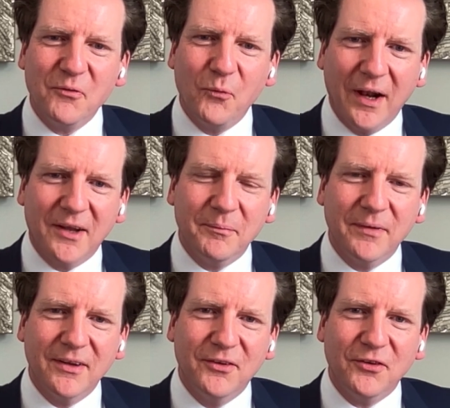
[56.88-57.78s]
Welcome
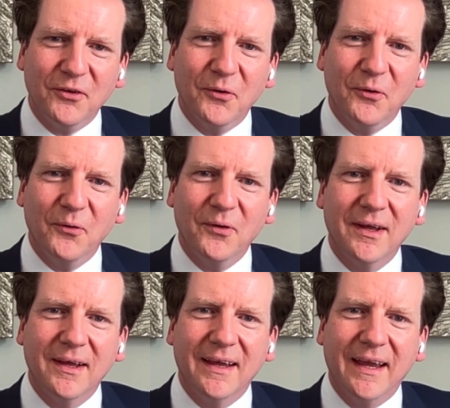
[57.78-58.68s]
to
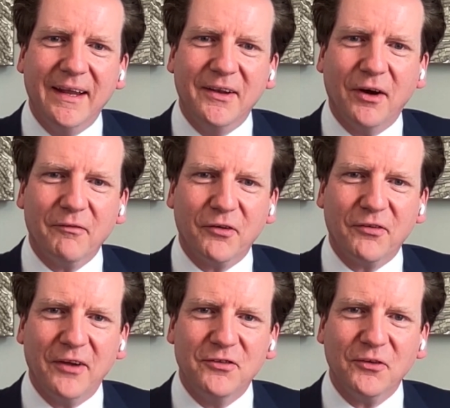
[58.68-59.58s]
In
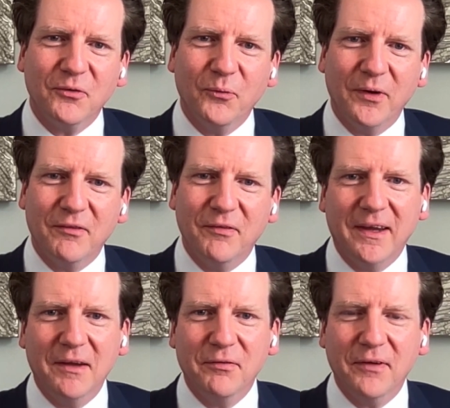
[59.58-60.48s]
Conversation with
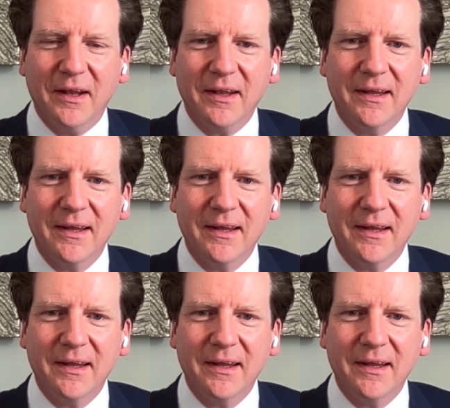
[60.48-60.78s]
Vicky Phelan.